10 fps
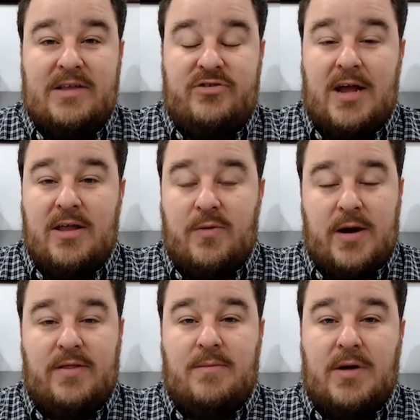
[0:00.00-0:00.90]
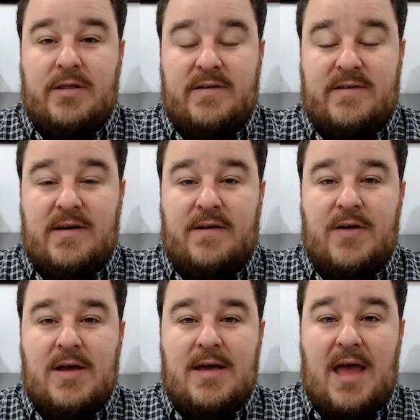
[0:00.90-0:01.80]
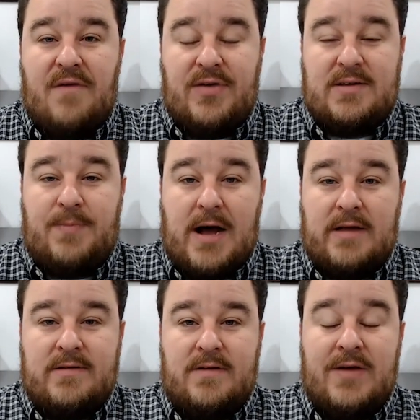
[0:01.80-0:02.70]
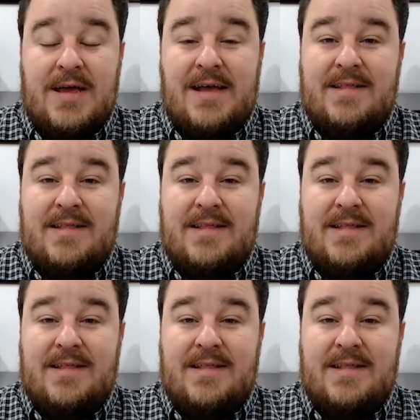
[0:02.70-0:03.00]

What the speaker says: January, the month itself, if it's positive,